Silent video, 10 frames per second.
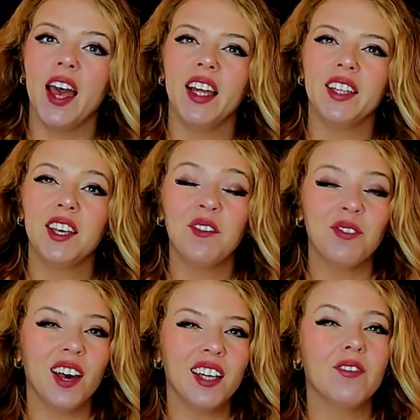and in
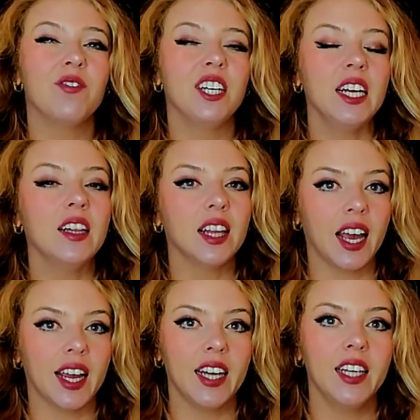fact, very
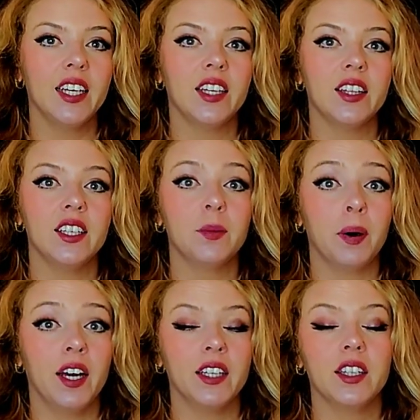likely it is
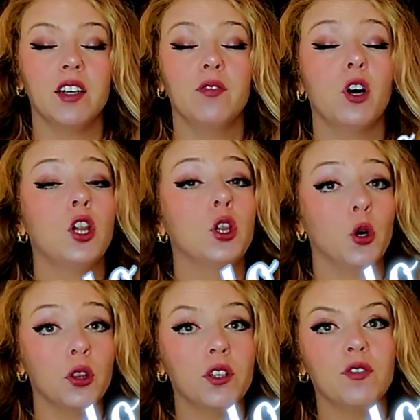part of a
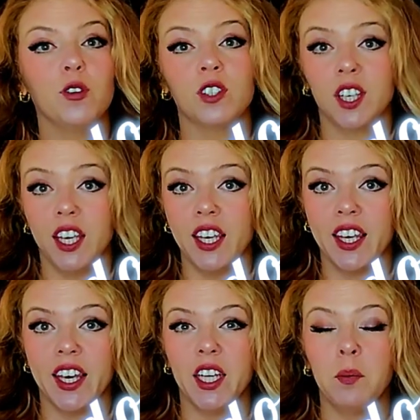lot of your
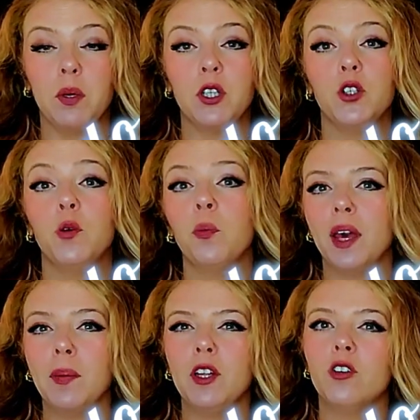skincare, but you
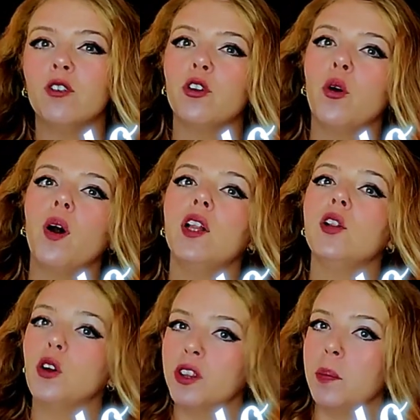maybe don't know a
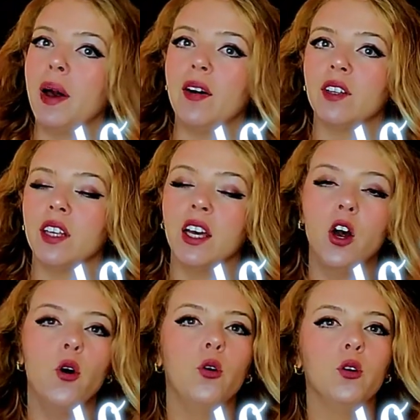lot about it,
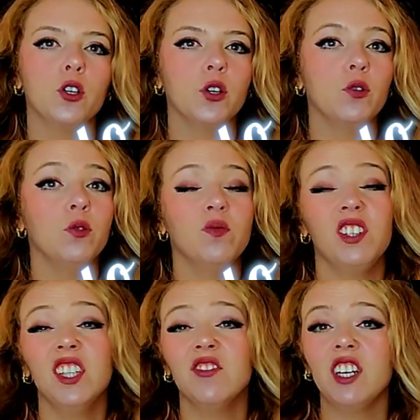or you
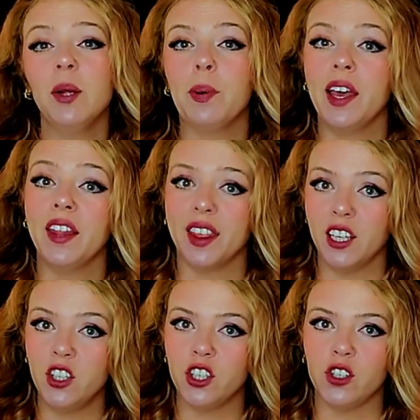didn't really pay
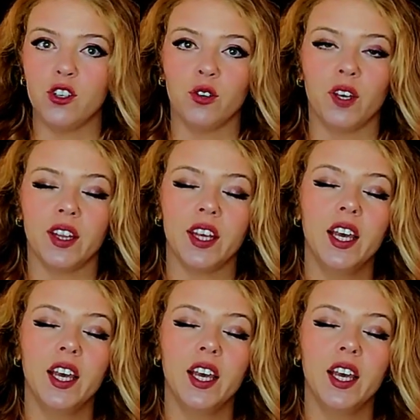attention to it.